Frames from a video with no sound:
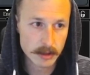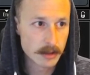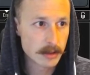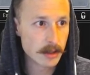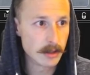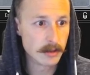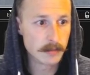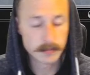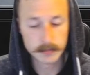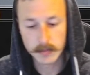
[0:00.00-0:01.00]
So,
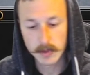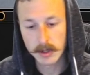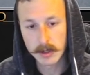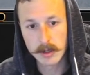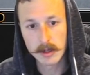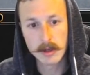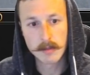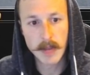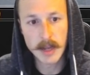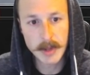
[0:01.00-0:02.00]

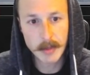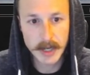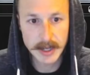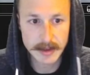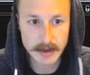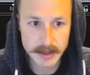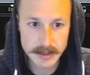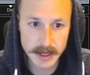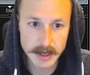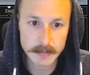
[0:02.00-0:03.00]
might be able to get there this
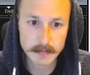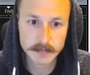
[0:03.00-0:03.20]
game.